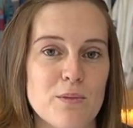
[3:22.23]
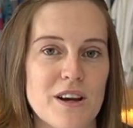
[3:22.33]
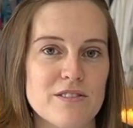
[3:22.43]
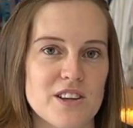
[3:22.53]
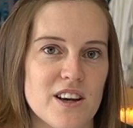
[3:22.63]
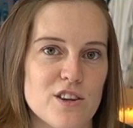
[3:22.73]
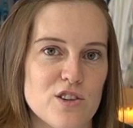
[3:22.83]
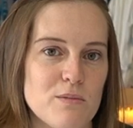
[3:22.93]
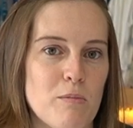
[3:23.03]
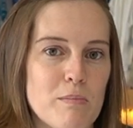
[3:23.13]
we have to kind of do
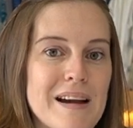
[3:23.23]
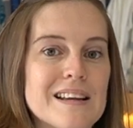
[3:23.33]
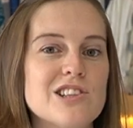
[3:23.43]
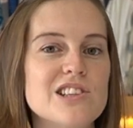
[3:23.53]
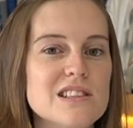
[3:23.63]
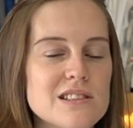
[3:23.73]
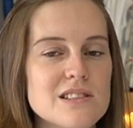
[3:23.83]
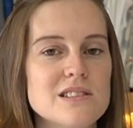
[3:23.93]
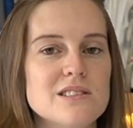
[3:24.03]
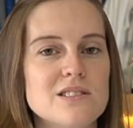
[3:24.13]
them in
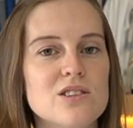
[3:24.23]
batches